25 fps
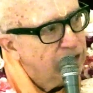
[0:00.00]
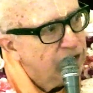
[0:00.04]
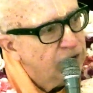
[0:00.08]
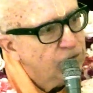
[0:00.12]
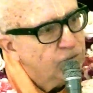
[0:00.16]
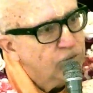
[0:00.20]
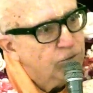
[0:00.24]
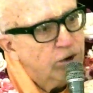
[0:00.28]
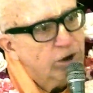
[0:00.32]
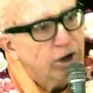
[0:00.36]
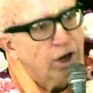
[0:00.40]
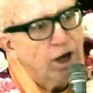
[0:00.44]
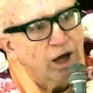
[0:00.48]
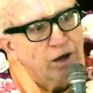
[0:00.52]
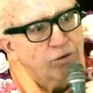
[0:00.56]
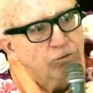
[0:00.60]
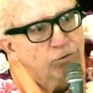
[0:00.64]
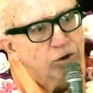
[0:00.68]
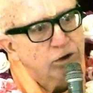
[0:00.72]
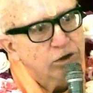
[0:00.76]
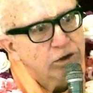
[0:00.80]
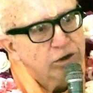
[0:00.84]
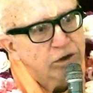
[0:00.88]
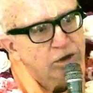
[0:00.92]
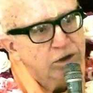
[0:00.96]
when I
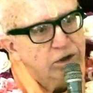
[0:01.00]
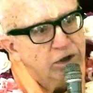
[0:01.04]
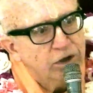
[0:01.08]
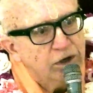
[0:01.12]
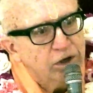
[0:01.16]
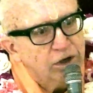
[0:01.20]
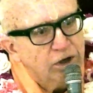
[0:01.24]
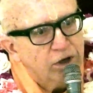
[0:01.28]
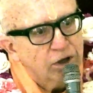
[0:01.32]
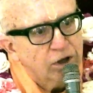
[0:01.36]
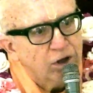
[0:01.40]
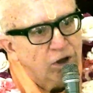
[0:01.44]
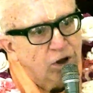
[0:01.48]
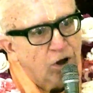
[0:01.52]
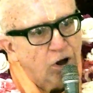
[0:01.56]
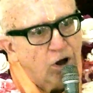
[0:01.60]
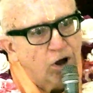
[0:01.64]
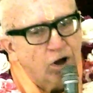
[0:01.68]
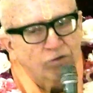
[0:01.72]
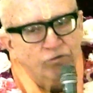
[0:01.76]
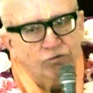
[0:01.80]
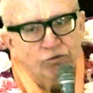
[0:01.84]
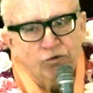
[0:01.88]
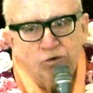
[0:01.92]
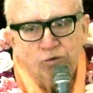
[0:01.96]
would
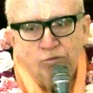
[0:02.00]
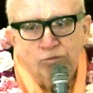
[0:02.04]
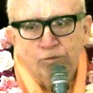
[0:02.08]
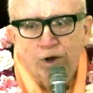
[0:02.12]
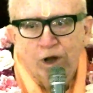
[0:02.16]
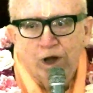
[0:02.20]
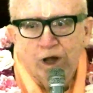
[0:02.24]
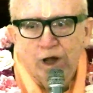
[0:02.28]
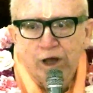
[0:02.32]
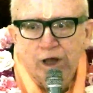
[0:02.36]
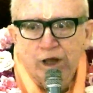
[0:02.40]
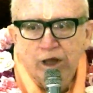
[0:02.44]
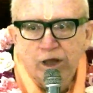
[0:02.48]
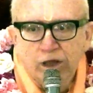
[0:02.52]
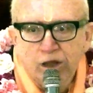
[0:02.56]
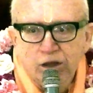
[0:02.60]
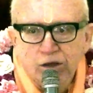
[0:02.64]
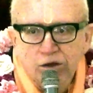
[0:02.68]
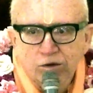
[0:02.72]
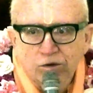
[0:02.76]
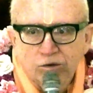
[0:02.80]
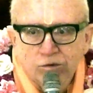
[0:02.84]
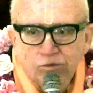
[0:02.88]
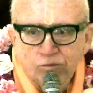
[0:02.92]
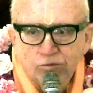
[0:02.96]
offer my
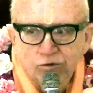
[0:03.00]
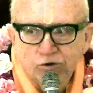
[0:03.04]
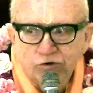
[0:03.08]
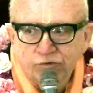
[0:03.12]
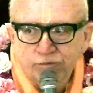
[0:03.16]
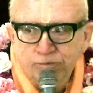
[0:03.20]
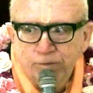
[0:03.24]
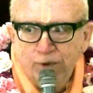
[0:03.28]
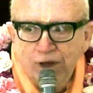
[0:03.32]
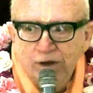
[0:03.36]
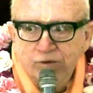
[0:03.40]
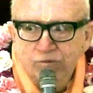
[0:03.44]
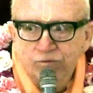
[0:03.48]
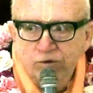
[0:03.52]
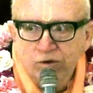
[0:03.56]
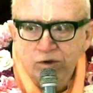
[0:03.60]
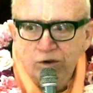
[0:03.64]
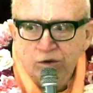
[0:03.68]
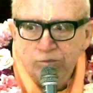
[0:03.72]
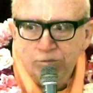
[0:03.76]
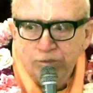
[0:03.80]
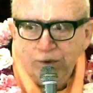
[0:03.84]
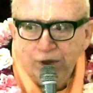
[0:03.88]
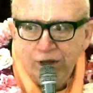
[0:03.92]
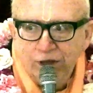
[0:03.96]
respectful
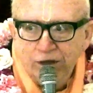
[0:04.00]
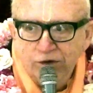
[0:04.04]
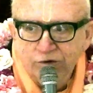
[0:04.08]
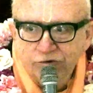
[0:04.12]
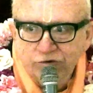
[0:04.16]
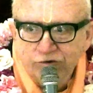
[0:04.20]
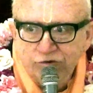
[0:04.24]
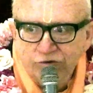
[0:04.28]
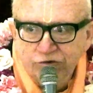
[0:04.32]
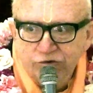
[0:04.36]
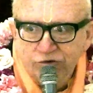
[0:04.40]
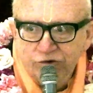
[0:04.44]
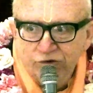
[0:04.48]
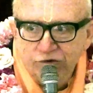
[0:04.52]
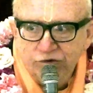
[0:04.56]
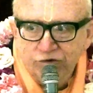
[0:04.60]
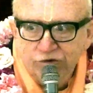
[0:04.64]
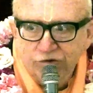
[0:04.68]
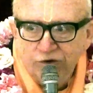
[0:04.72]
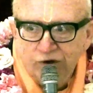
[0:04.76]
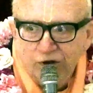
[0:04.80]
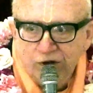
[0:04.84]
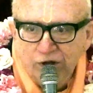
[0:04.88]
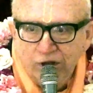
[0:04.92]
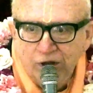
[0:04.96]
obeisances
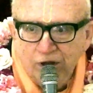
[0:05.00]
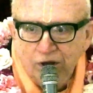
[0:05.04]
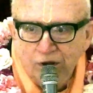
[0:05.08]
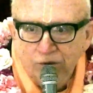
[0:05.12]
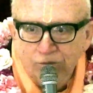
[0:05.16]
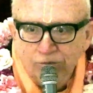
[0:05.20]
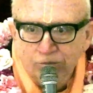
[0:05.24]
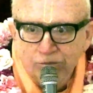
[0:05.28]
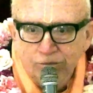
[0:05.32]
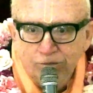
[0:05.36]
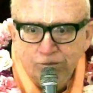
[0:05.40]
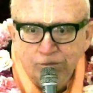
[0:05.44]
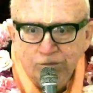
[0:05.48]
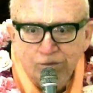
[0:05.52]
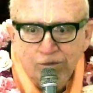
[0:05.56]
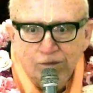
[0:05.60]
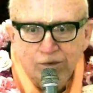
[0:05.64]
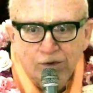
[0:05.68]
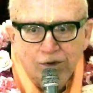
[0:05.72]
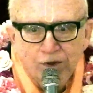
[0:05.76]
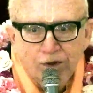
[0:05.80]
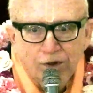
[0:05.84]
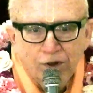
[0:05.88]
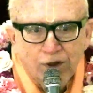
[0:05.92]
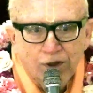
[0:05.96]
to him,
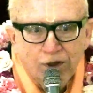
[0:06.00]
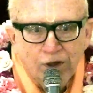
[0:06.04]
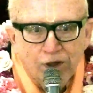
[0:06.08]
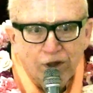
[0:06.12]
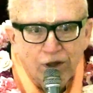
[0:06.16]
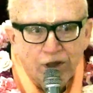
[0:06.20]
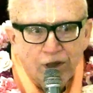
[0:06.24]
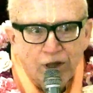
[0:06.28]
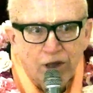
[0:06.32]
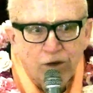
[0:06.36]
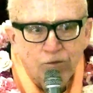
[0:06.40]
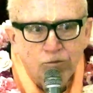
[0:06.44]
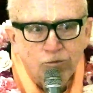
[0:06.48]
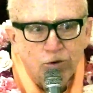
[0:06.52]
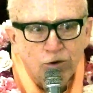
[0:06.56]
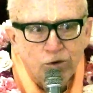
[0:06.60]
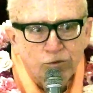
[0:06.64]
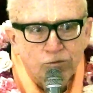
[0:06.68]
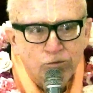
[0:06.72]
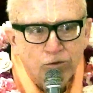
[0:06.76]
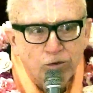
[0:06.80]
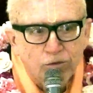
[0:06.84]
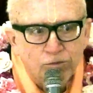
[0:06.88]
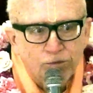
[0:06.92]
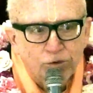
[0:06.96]
he
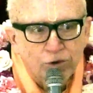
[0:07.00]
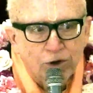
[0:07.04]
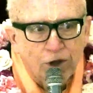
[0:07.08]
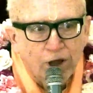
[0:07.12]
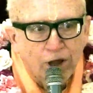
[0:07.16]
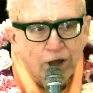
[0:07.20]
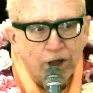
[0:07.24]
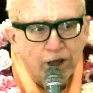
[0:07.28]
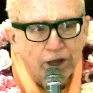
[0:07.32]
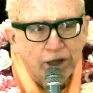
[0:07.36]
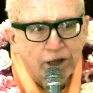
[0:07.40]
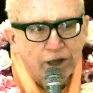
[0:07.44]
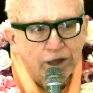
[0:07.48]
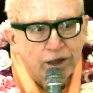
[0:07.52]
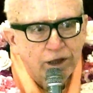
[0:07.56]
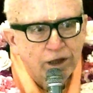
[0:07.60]
would reply,